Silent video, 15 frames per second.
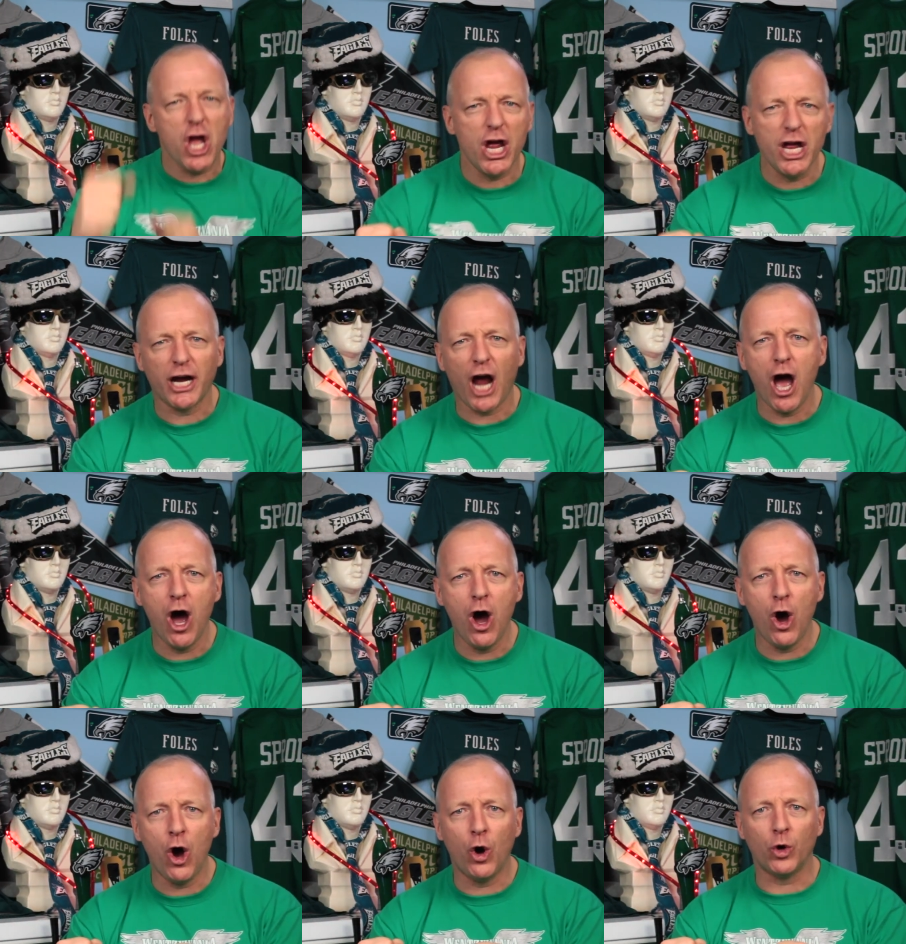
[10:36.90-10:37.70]

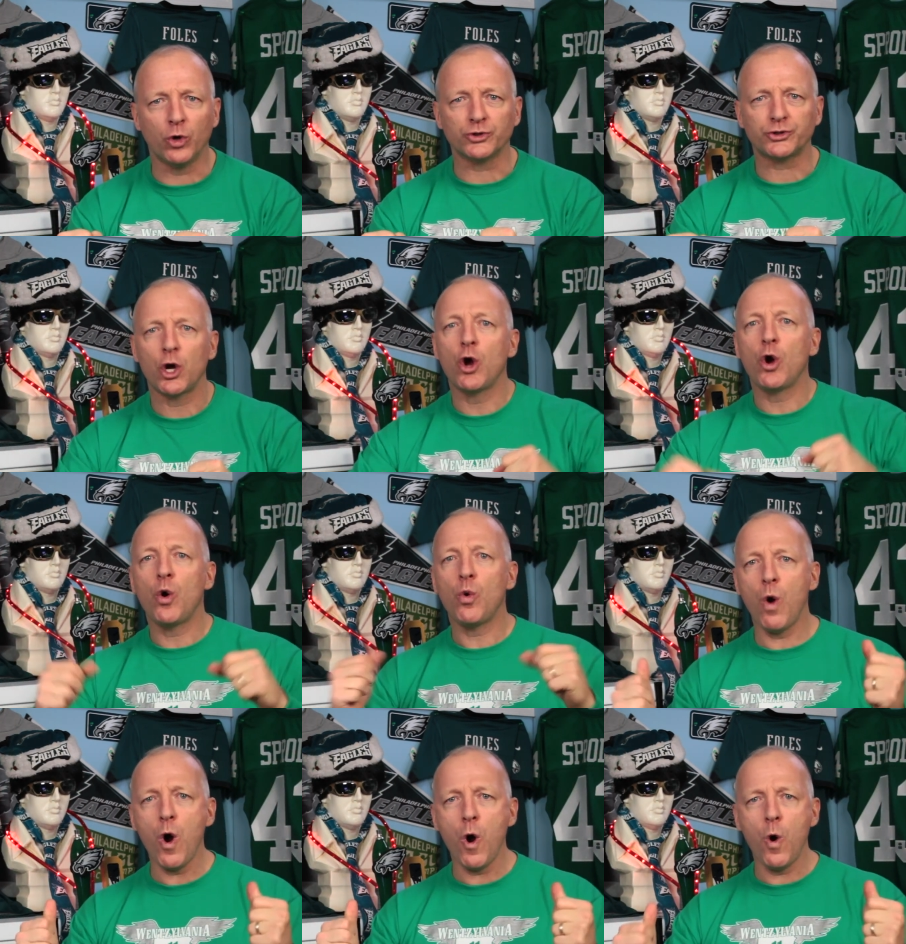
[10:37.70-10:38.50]
Speaker 1: Eagles!
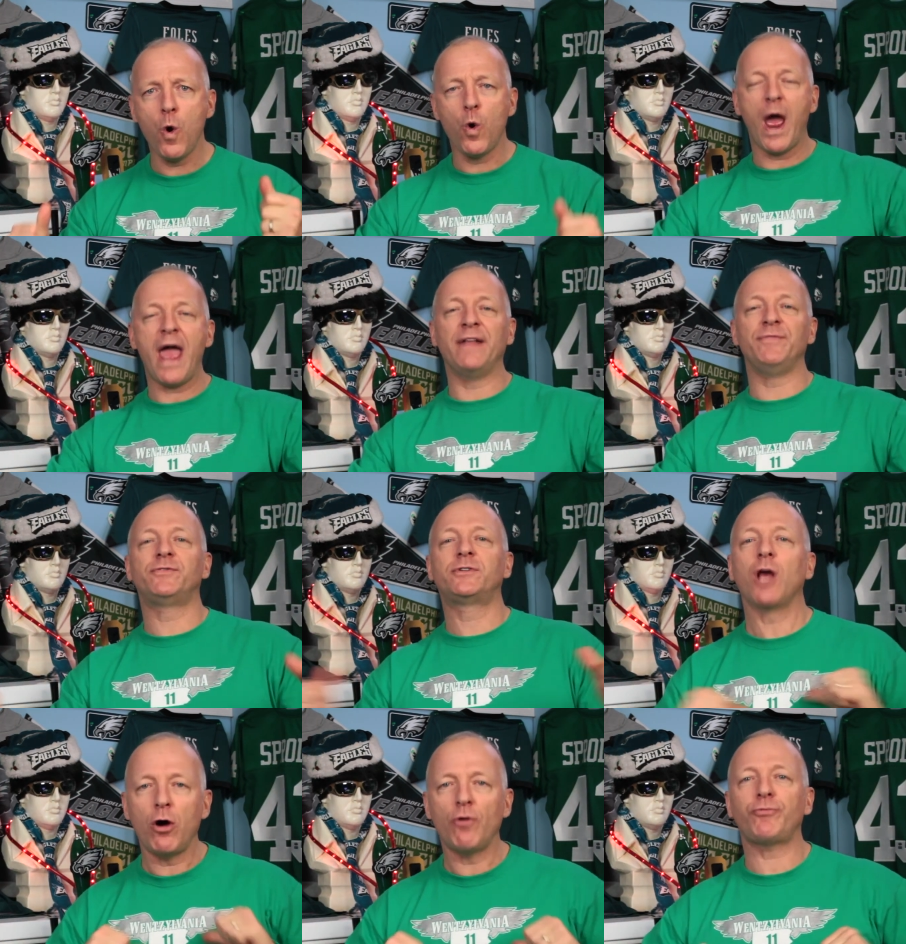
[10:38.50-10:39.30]
Woo! And
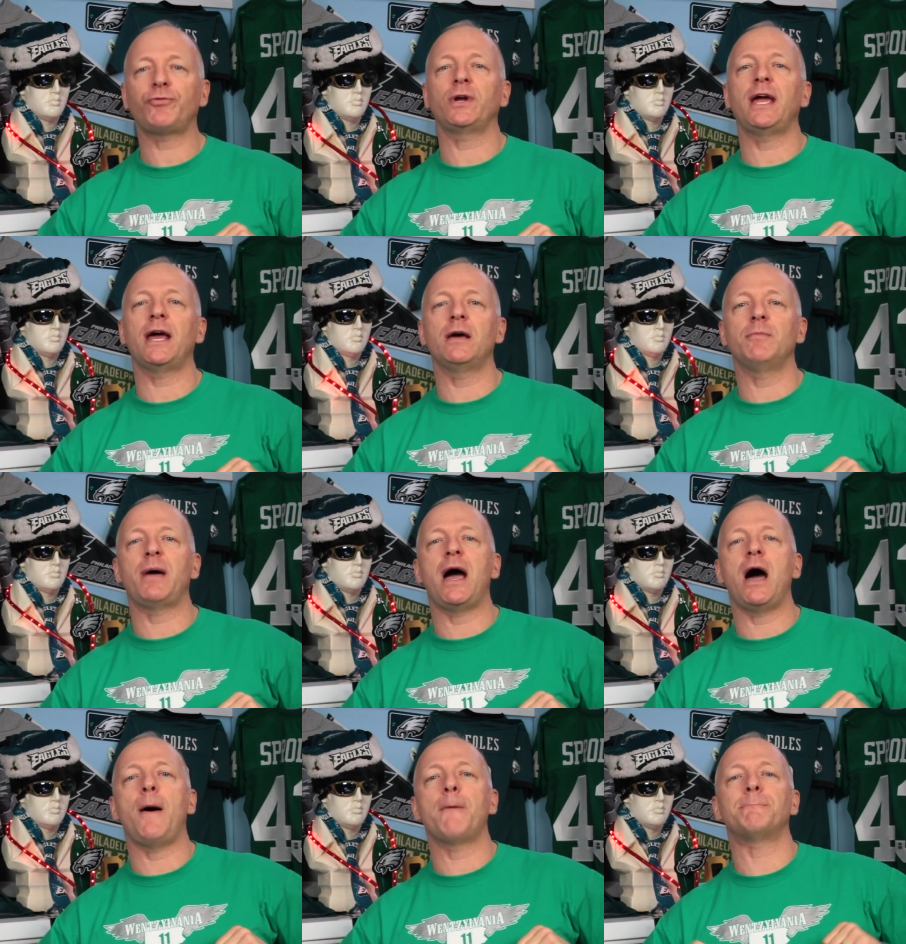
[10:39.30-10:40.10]
don't forget
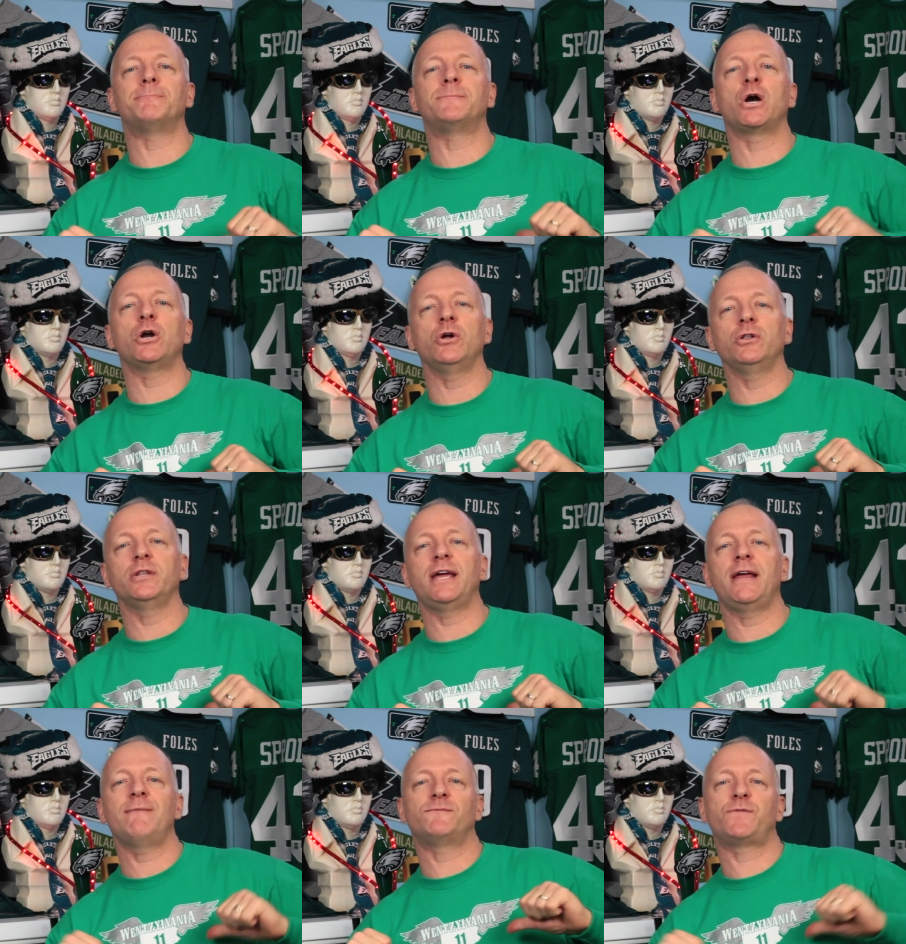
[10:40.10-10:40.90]
about
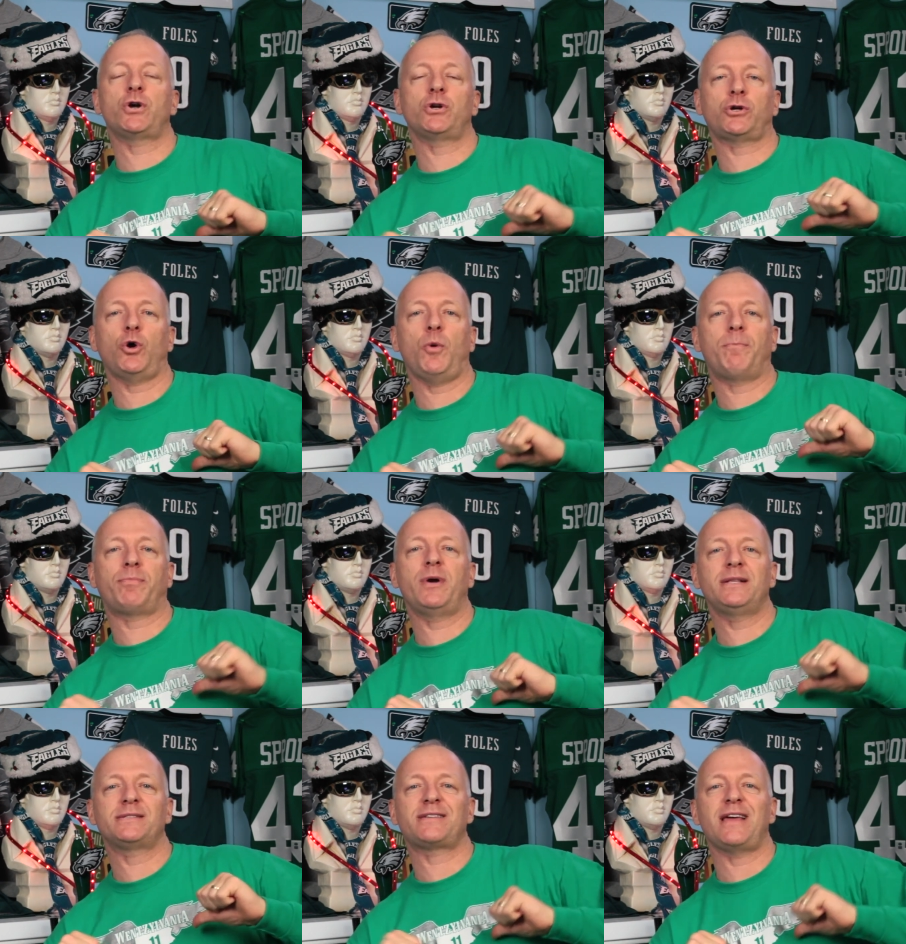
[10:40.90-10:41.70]
Berlin Vertical
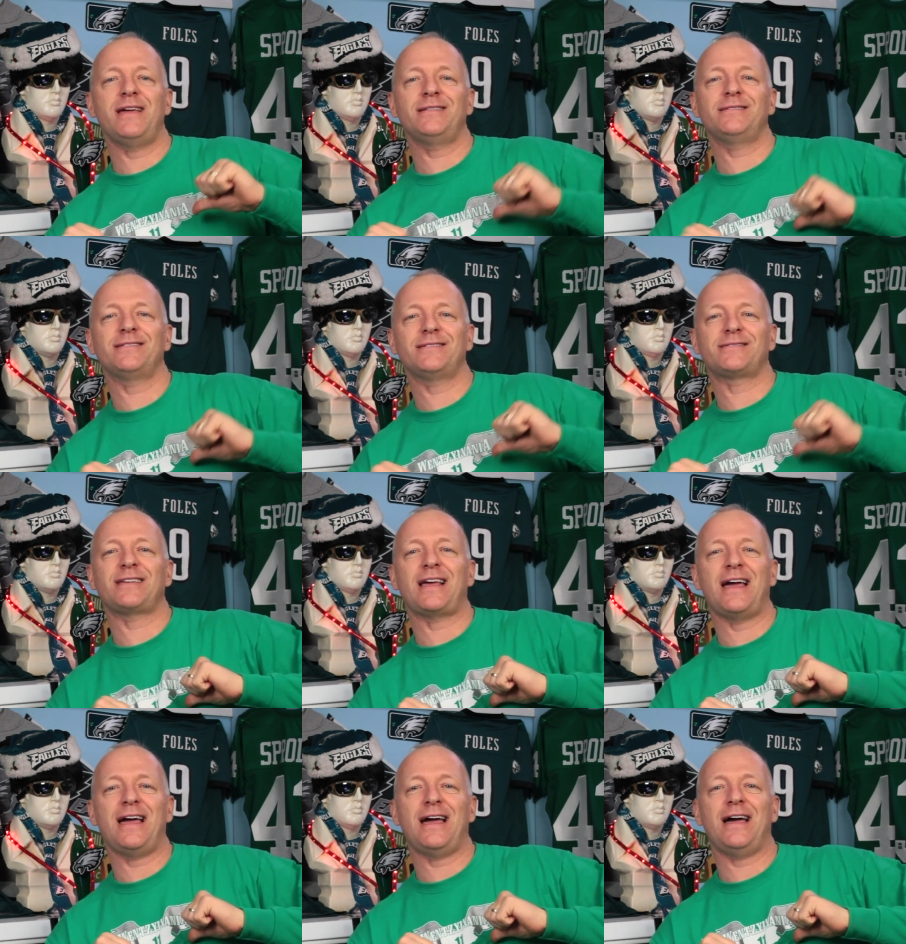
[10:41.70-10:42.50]
Print and
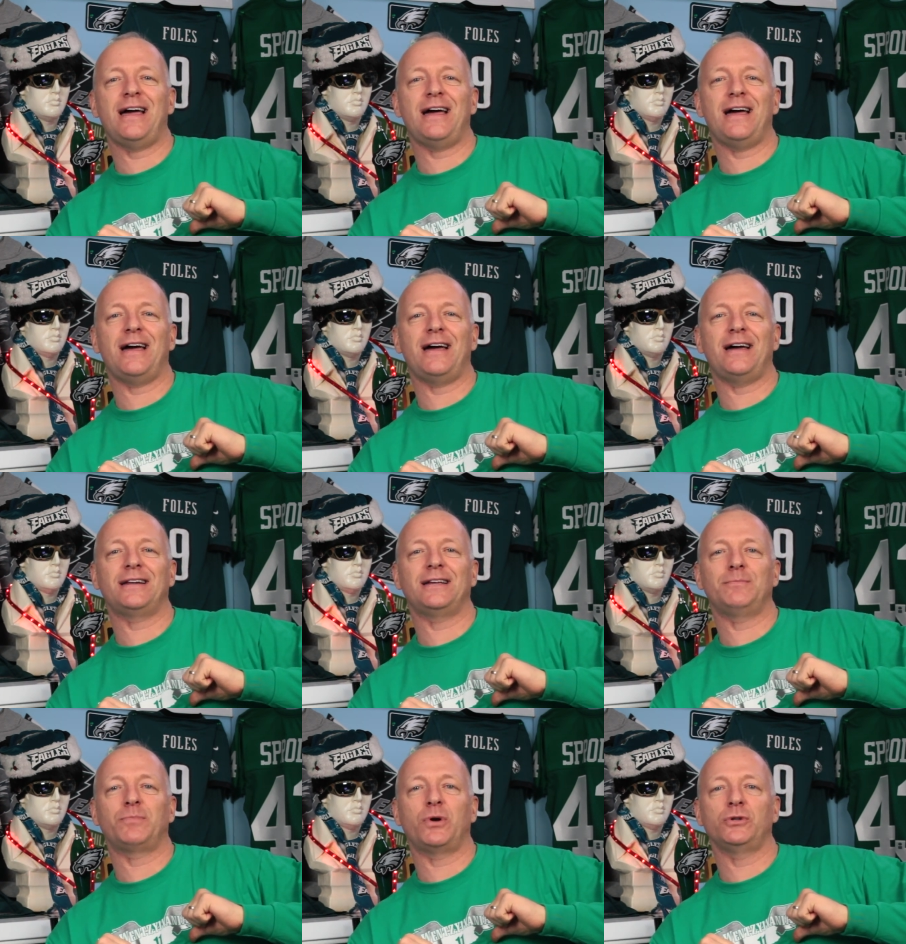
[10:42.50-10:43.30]
Design
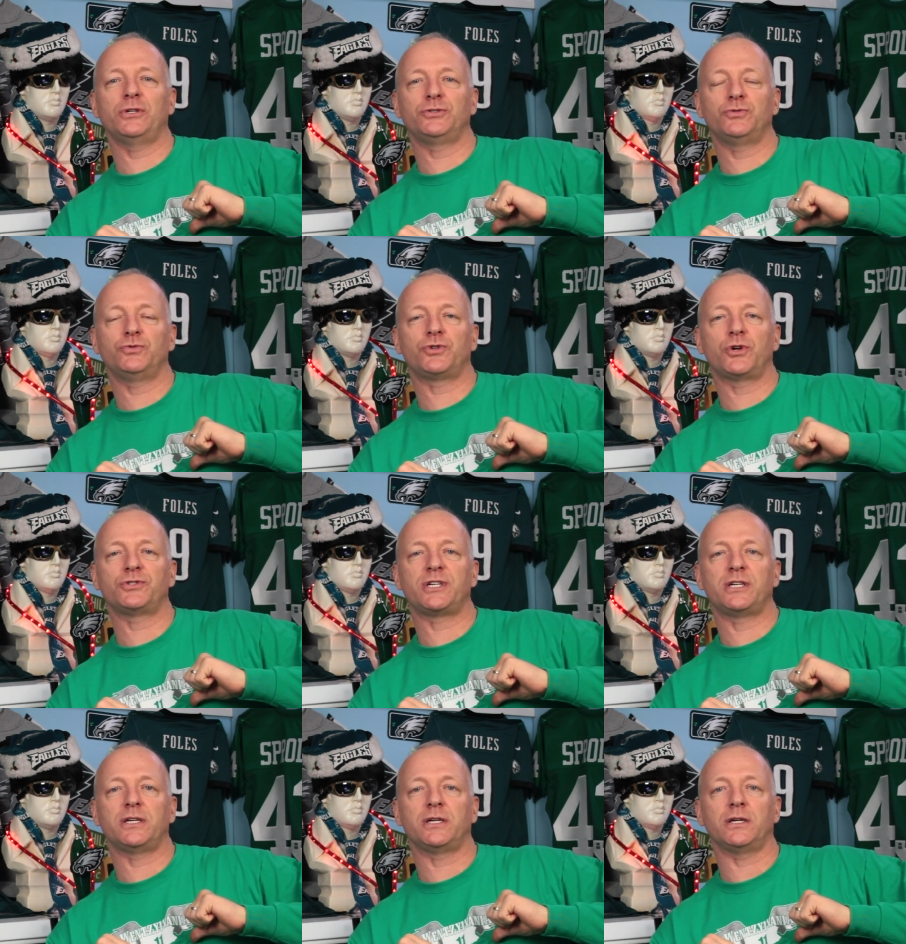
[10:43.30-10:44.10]
in Berlin, New
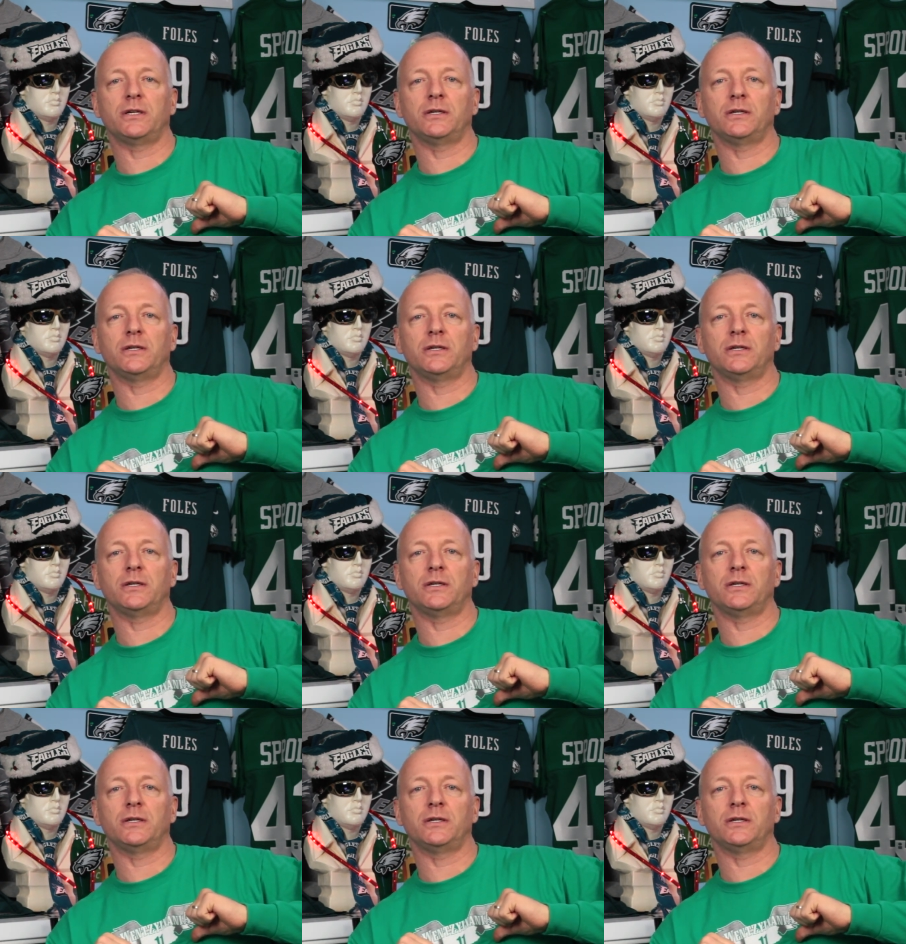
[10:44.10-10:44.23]
Jersey.